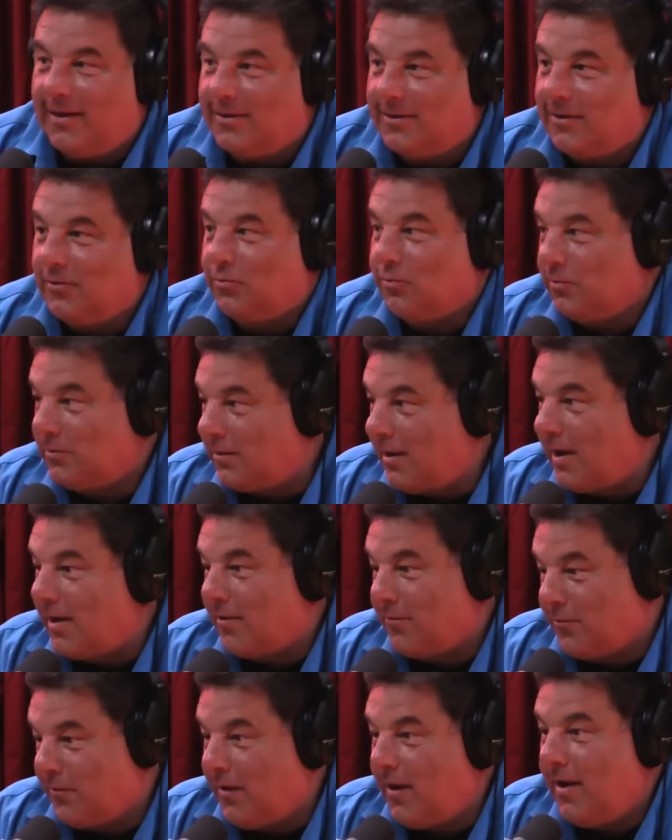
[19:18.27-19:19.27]
This was like a
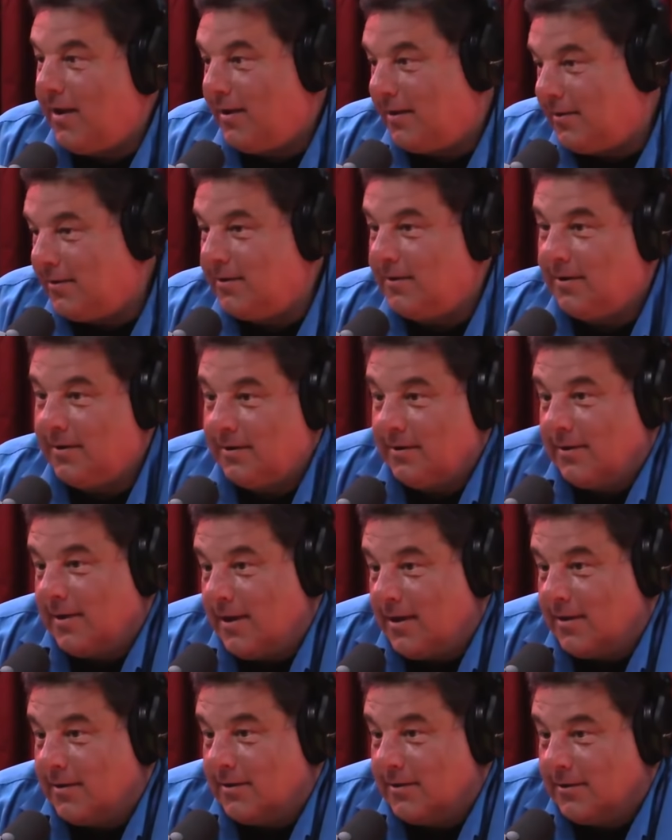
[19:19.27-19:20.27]
fight,
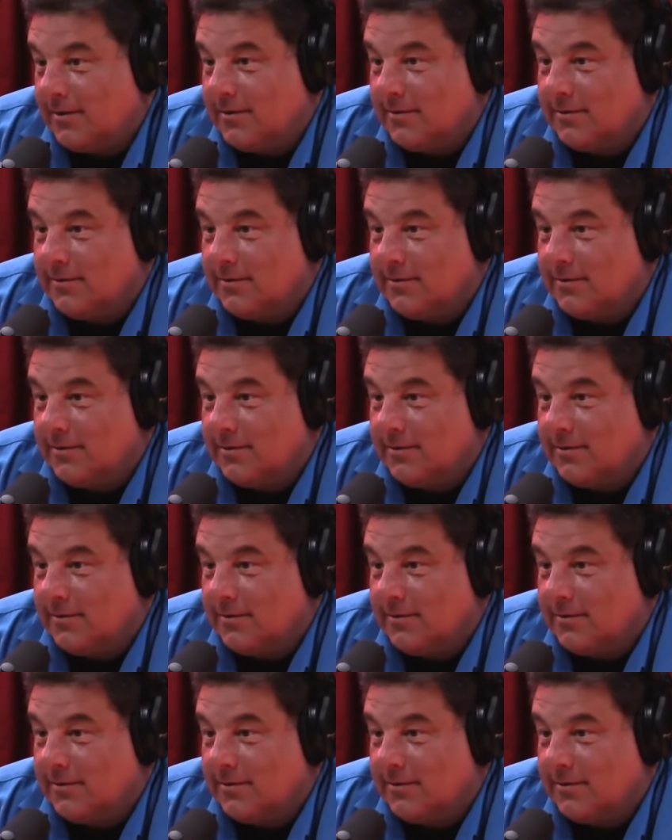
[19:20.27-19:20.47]
like a.